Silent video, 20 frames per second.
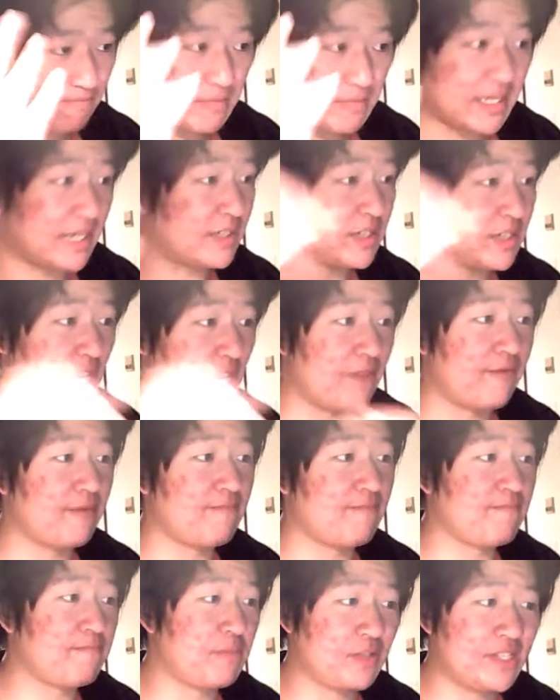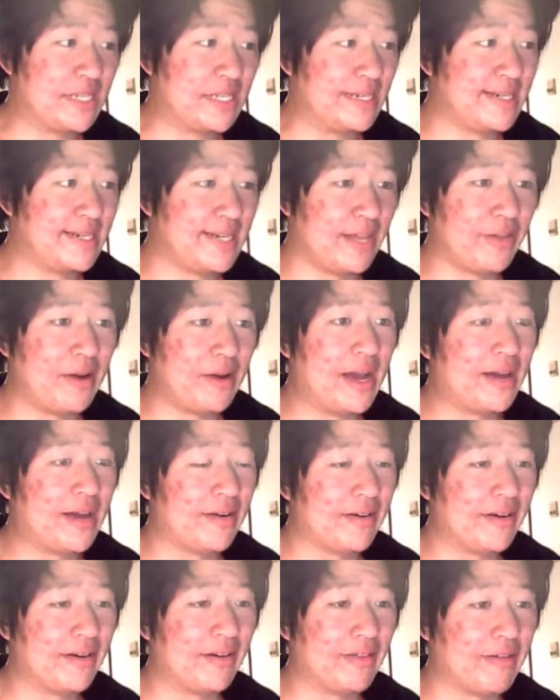Takes off, puts another hat
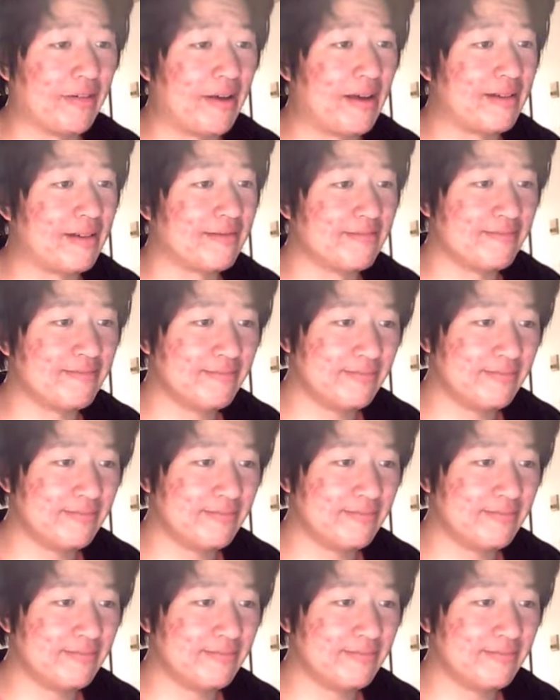on another hat.